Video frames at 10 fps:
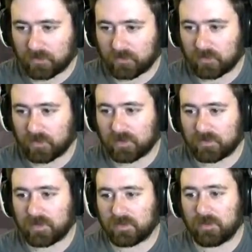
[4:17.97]
So that's
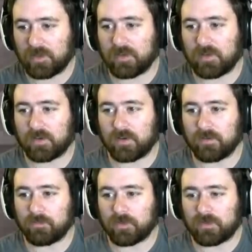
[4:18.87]
going to be our
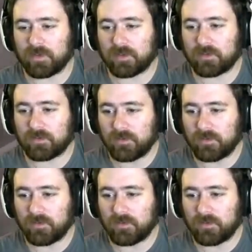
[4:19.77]
inputs here.